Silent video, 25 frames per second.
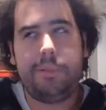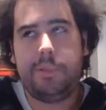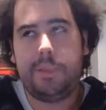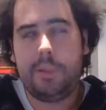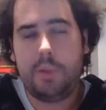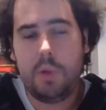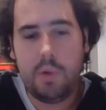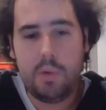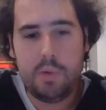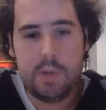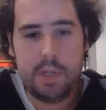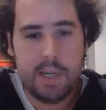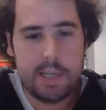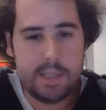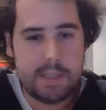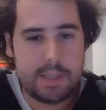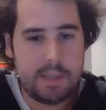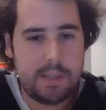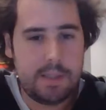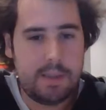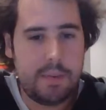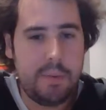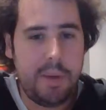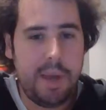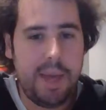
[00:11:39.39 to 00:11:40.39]
Who
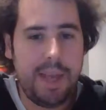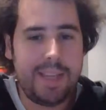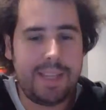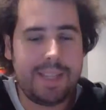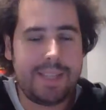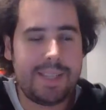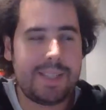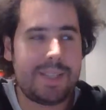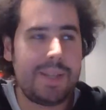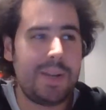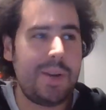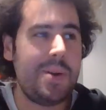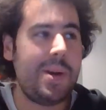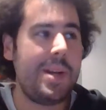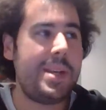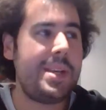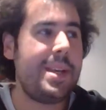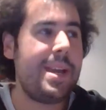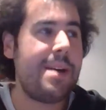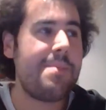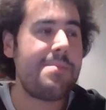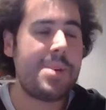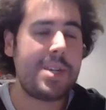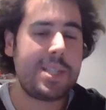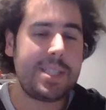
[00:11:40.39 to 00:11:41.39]
doesn't? So at
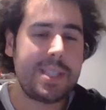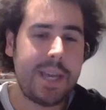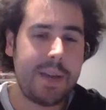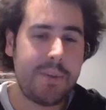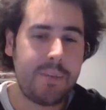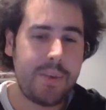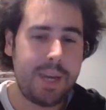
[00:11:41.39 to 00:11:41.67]
number 10,